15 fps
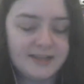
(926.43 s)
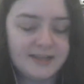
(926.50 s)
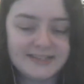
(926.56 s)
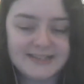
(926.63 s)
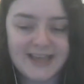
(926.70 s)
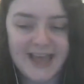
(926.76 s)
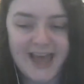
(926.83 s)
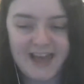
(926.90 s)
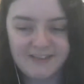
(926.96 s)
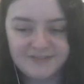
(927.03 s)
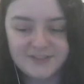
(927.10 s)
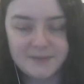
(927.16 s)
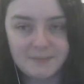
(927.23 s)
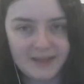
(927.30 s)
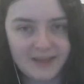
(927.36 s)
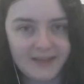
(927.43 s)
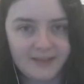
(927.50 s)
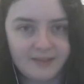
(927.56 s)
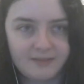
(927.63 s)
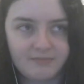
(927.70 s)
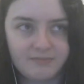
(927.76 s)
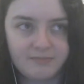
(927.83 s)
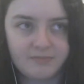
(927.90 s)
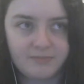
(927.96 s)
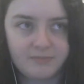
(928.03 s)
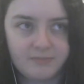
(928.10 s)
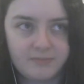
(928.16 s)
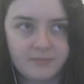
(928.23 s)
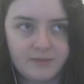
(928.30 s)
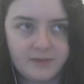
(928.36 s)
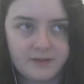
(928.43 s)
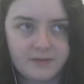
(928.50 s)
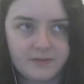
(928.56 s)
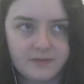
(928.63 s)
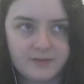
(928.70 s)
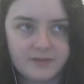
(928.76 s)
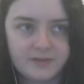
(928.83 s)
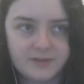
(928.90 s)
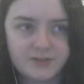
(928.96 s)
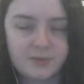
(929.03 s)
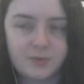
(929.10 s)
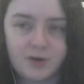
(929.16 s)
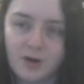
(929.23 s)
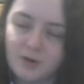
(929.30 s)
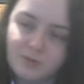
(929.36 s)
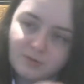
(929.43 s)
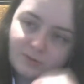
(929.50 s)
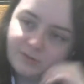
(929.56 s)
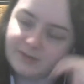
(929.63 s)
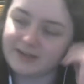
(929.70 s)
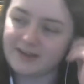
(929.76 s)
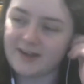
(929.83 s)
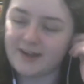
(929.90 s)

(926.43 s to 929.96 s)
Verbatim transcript: Does it have to be so cold and